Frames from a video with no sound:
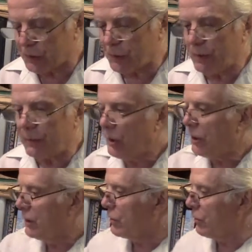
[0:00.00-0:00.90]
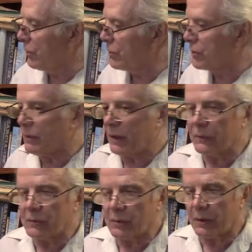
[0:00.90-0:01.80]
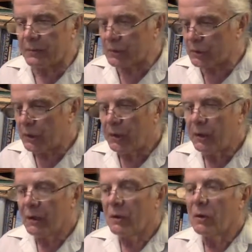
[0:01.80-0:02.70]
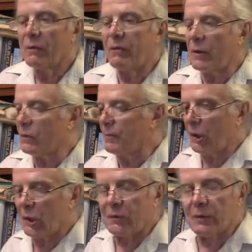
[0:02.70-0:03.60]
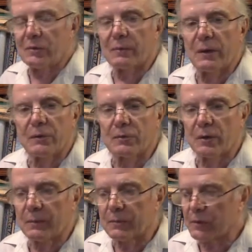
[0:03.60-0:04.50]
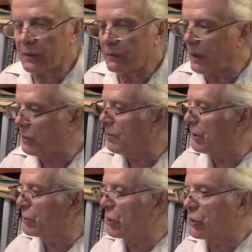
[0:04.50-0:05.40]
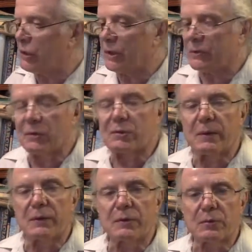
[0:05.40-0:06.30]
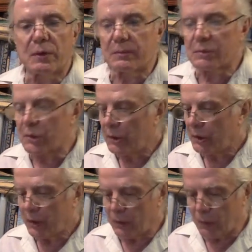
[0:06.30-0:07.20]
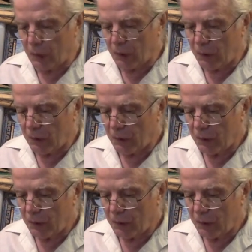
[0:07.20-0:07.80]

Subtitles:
drum, quarters around the drums, followed by 8th notes around the drums, followed by 16th notes around the drums. Here we go.